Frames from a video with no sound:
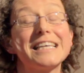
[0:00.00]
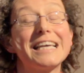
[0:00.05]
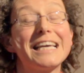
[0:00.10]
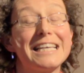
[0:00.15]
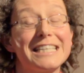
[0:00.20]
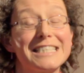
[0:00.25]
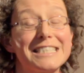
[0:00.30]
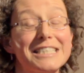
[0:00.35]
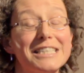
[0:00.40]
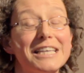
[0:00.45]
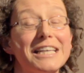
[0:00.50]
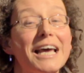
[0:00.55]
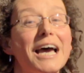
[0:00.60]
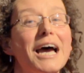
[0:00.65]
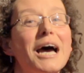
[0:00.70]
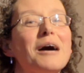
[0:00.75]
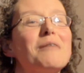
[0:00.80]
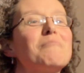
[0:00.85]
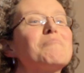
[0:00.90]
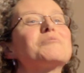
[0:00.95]
It's an
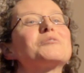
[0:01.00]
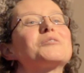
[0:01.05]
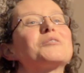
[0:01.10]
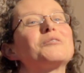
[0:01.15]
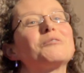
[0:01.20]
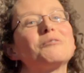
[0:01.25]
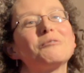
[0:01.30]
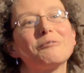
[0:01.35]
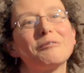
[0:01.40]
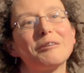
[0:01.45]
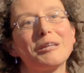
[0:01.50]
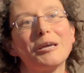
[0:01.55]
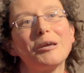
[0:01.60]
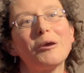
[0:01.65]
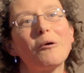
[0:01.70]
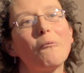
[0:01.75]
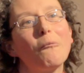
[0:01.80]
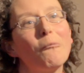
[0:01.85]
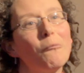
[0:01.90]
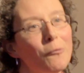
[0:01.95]

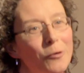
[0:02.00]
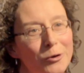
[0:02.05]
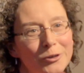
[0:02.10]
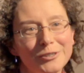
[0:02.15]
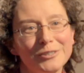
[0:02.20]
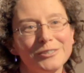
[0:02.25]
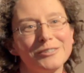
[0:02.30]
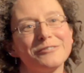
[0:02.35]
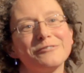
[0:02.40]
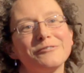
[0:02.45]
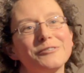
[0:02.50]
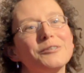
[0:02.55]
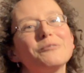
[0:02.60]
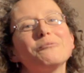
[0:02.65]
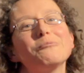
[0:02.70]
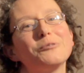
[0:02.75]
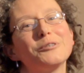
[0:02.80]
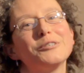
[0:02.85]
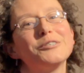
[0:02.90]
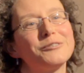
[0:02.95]
absolutely wonderful,
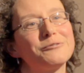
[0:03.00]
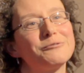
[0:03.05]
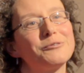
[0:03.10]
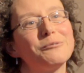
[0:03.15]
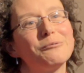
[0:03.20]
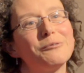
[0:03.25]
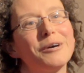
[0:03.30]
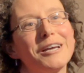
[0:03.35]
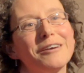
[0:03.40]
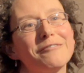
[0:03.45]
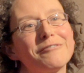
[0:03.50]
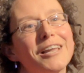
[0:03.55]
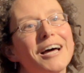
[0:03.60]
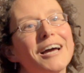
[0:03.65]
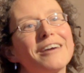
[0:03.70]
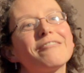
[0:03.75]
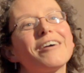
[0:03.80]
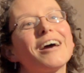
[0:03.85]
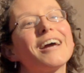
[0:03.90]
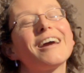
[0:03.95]
wonderful way of
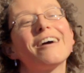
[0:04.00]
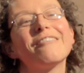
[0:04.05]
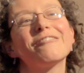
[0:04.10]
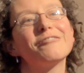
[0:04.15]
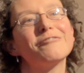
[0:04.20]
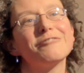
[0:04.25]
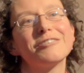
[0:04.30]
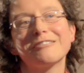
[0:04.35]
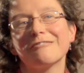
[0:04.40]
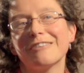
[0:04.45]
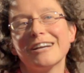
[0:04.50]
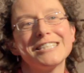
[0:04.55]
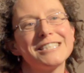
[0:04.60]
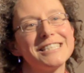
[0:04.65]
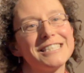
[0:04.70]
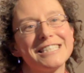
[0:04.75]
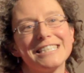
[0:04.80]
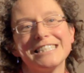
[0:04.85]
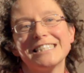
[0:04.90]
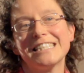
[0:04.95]
life. I haven't
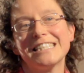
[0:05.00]
regretted it